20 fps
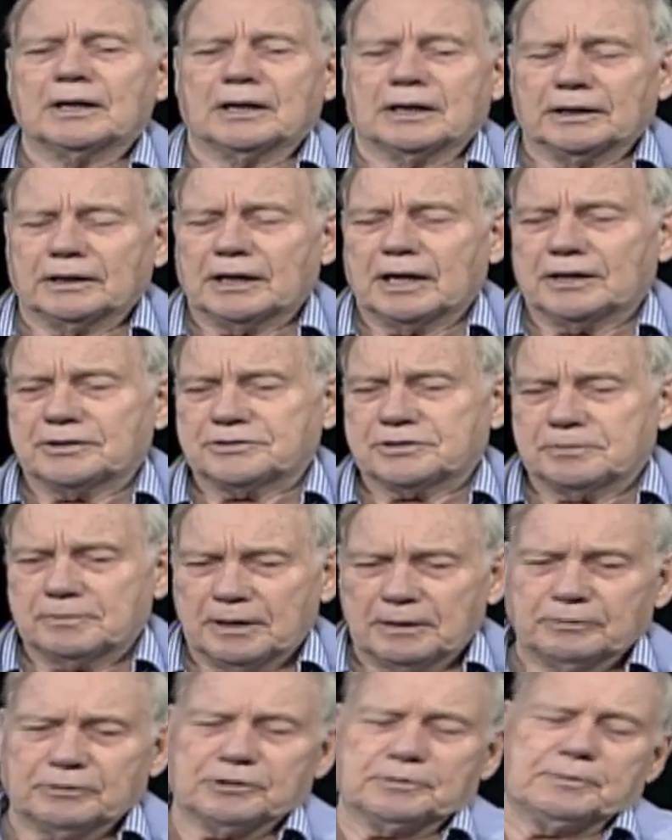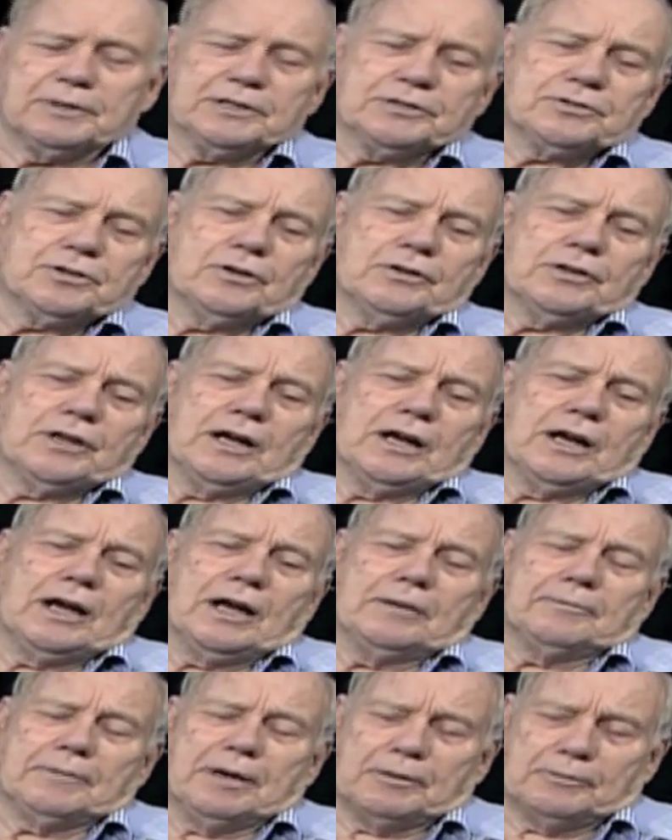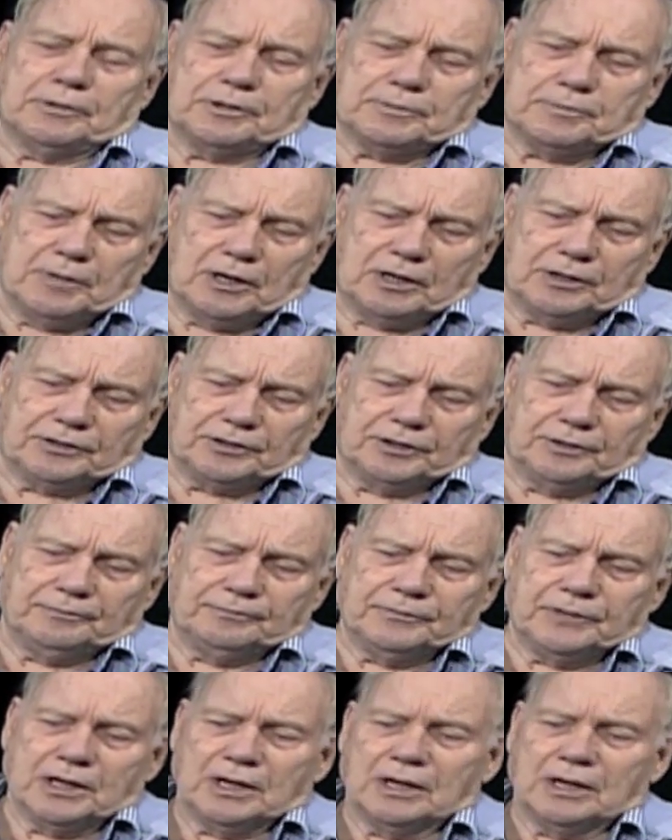and asked to meet with me. So then I met with Martin